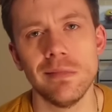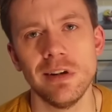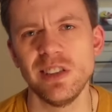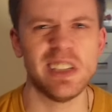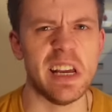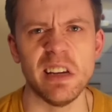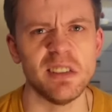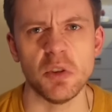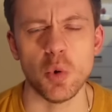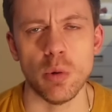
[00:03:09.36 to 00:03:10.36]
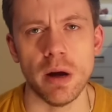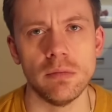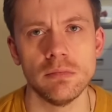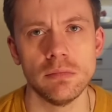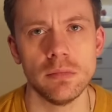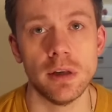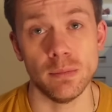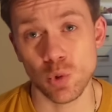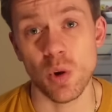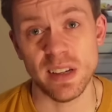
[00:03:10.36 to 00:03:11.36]
This is hideous to talk about, and I'm
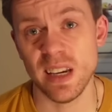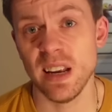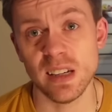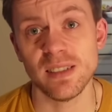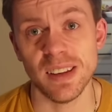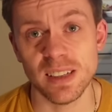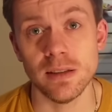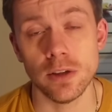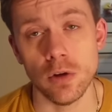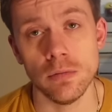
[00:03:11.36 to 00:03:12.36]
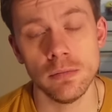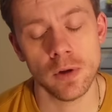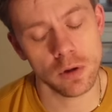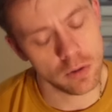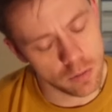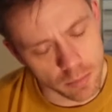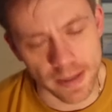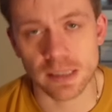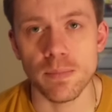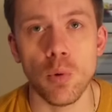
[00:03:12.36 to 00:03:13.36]
sure it's hideous to listen to, but it
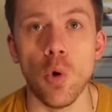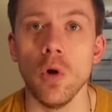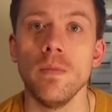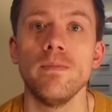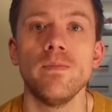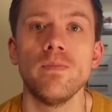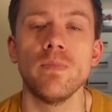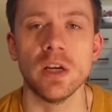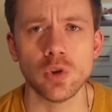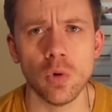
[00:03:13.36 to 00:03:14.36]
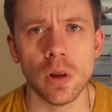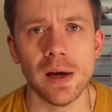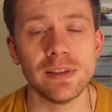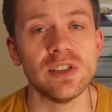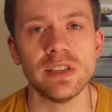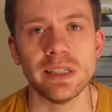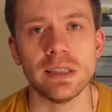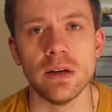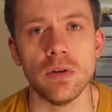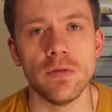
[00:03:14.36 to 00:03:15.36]
is important. Their short lives
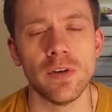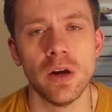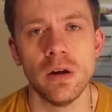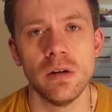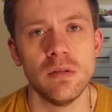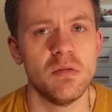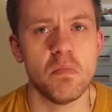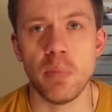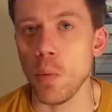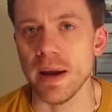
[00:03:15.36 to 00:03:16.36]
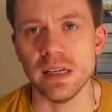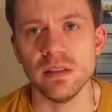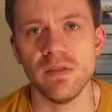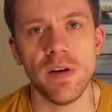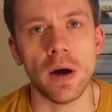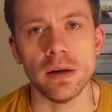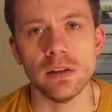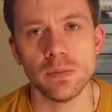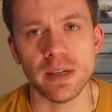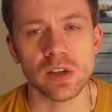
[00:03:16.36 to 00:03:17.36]
consisted of bombings,
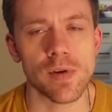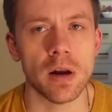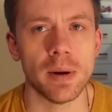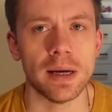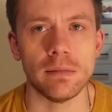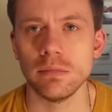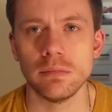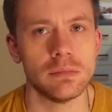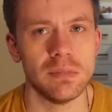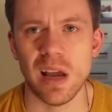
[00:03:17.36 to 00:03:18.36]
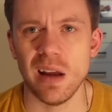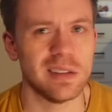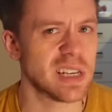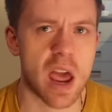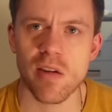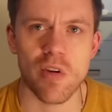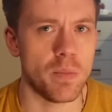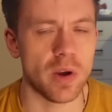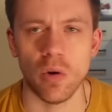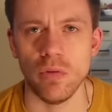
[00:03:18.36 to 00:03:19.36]
violence, being surrounded by terror
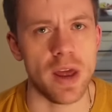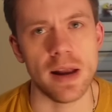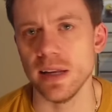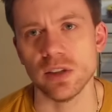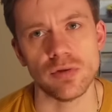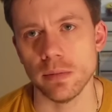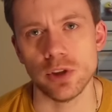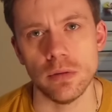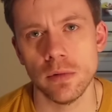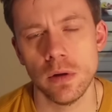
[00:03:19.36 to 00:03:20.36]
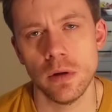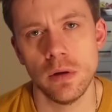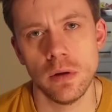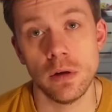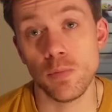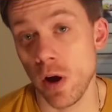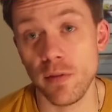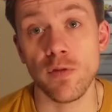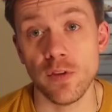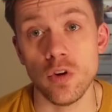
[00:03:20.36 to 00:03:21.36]
beyond any description, deprived
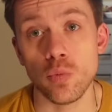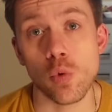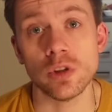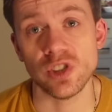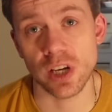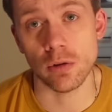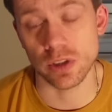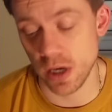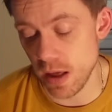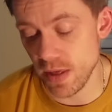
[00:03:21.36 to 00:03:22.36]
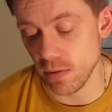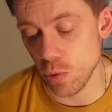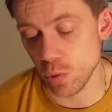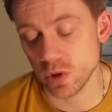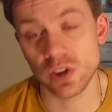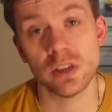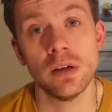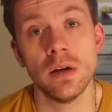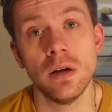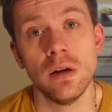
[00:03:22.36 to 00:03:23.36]
of food, water, shelter, and then, of course,
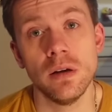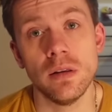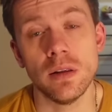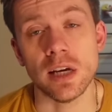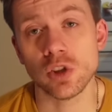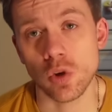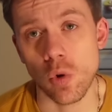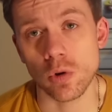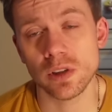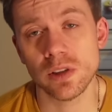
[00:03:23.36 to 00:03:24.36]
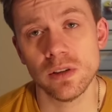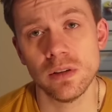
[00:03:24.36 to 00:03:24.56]
their short,